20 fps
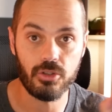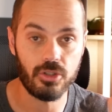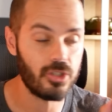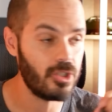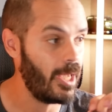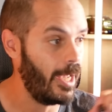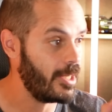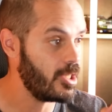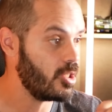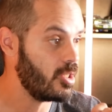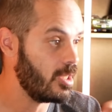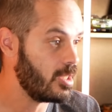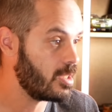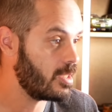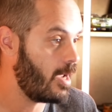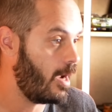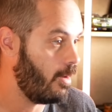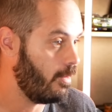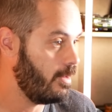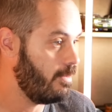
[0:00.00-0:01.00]
to sketch
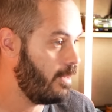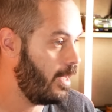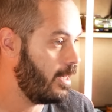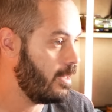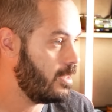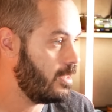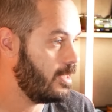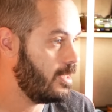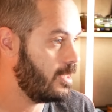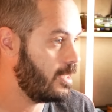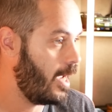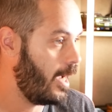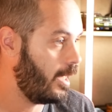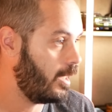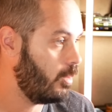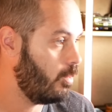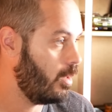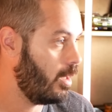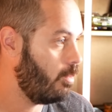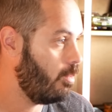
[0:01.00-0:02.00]
this out, and that is
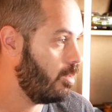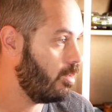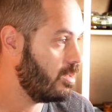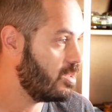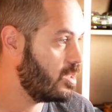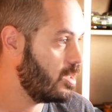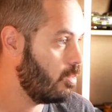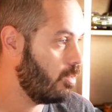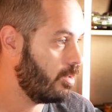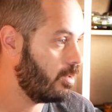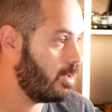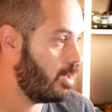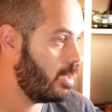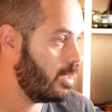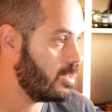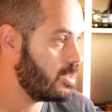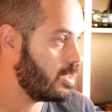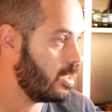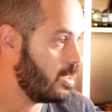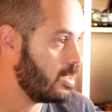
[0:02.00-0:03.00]
exactly what I want to see with car
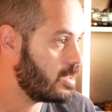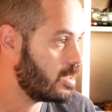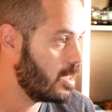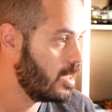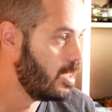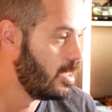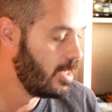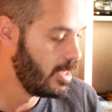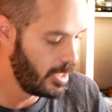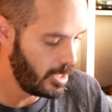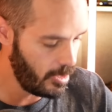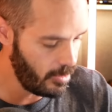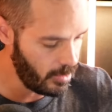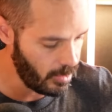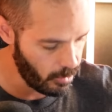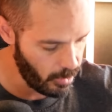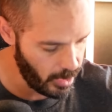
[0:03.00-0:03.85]
designs. In the